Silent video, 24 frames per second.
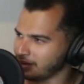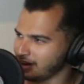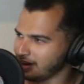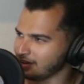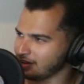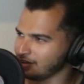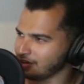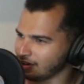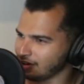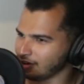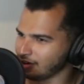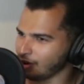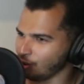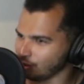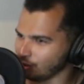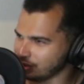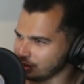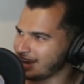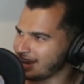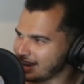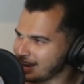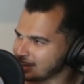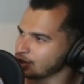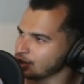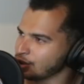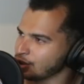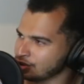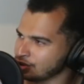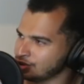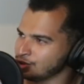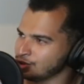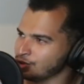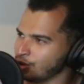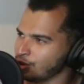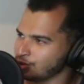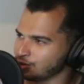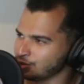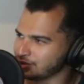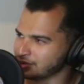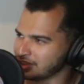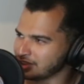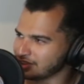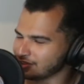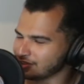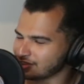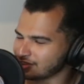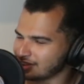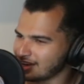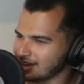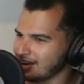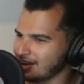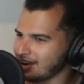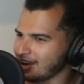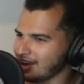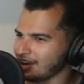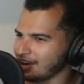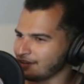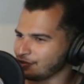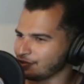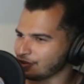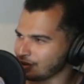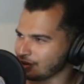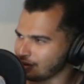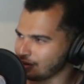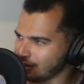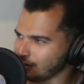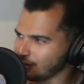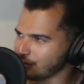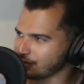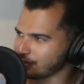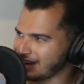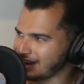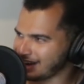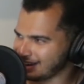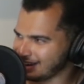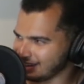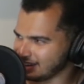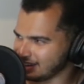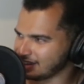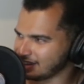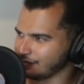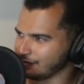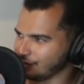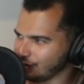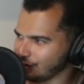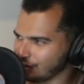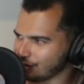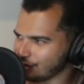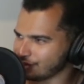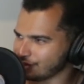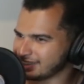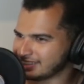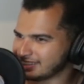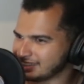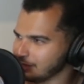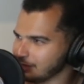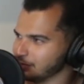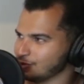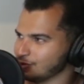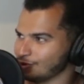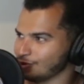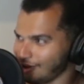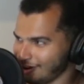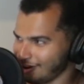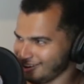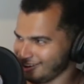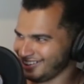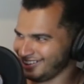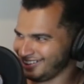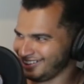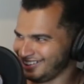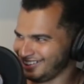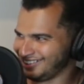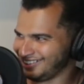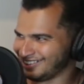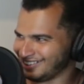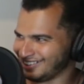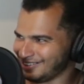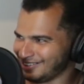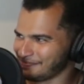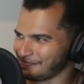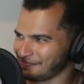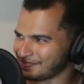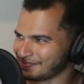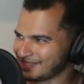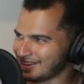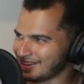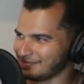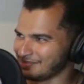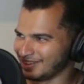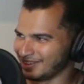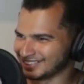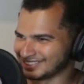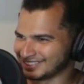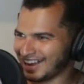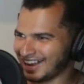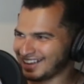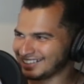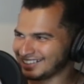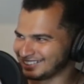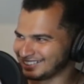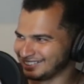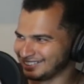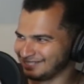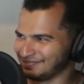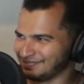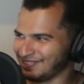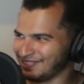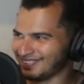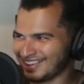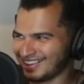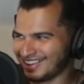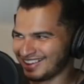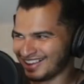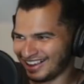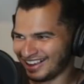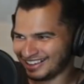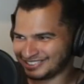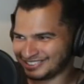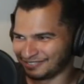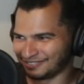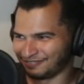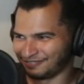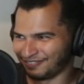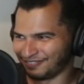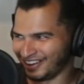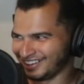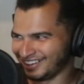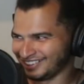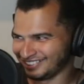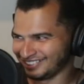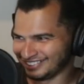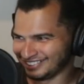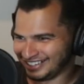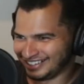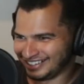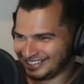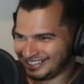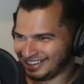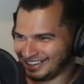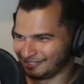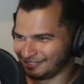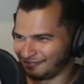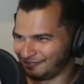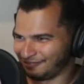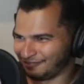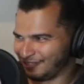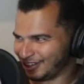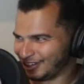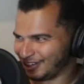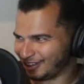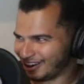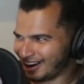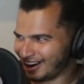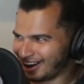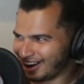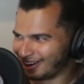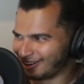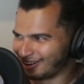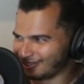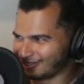car only has 2 O2 sensors, and for a car with catalytic converters, that seems wrong because it has to find like figure out.